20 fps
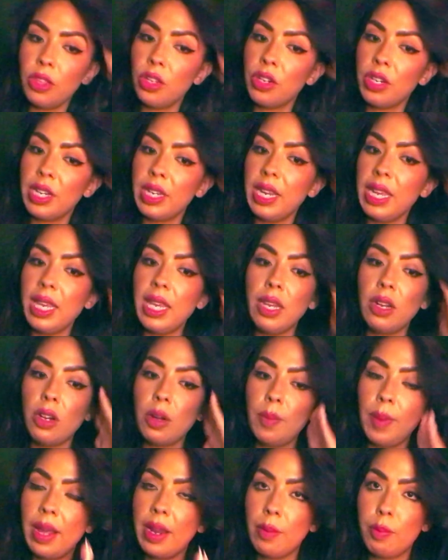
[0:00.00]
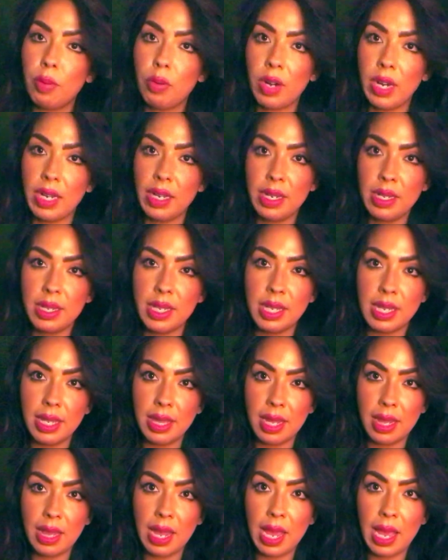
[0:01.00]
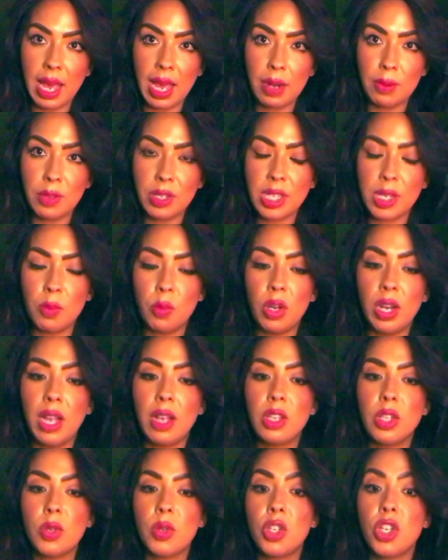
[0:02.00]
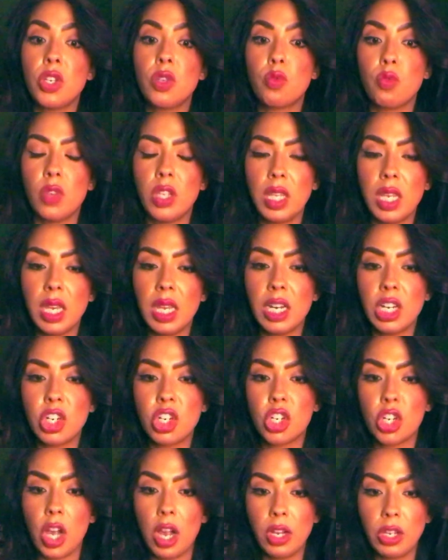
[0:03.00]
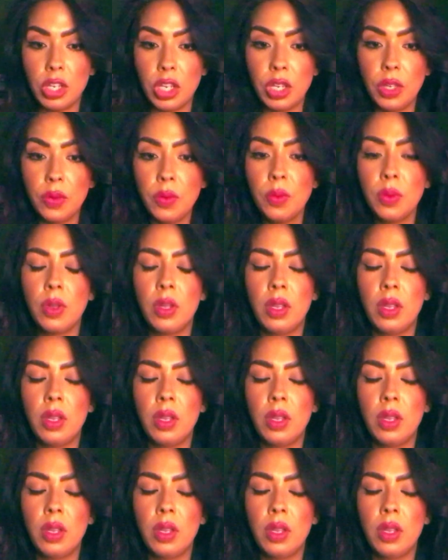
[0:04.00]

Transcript: you're going to hear about a pregnancy that they had with someone else which is really going to shock you.